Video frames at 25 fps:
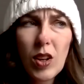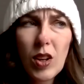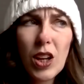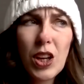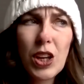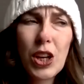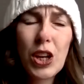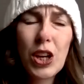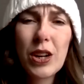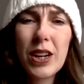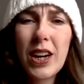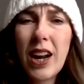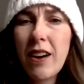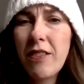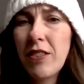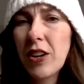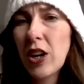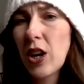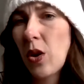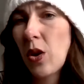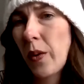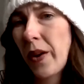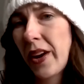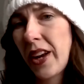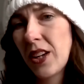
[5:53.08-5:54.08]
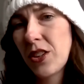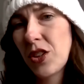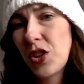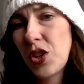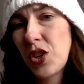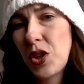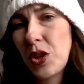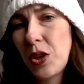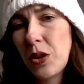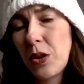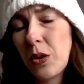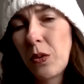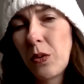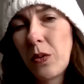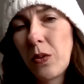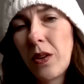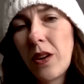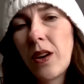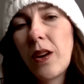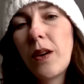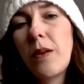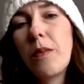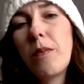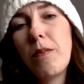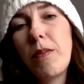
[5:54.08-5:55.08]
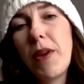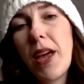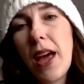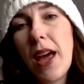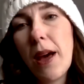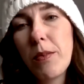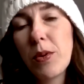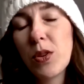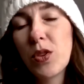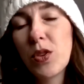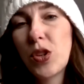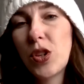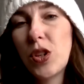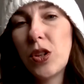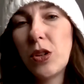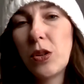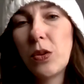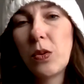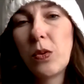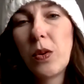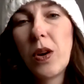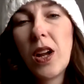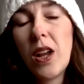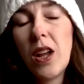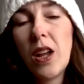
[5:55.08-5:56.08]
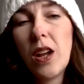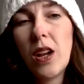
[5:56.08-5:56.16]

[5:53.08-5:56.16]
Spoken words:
you're never going to be able to